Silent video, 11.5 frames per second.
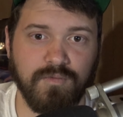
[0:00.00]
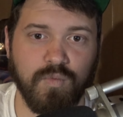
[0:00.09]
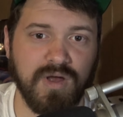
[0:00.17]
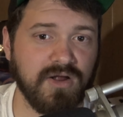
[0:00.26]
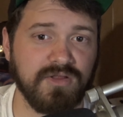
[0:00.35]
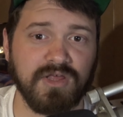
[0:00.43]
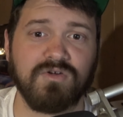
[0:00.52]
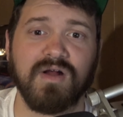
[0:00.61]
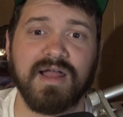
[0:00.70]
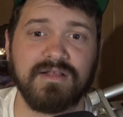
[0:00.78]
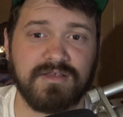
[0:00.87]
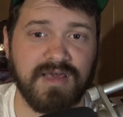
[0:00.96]
when on the
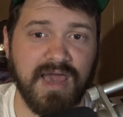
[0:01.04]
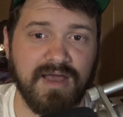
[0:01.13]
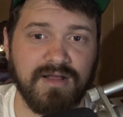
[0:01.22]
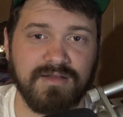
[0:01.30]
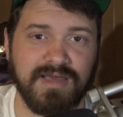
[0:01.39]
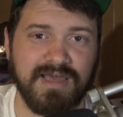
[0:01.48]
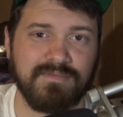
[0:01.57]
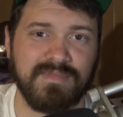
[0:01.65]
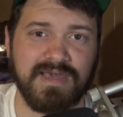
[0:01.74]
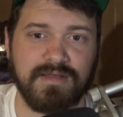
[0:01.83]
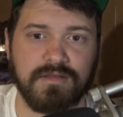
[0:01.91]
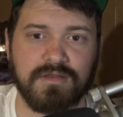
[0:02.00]
grand scale it
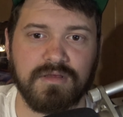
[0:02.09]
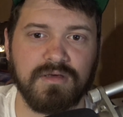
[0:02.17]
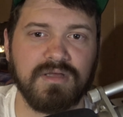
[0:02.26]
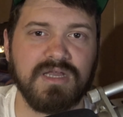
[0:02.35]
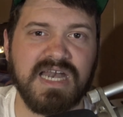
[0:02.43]
means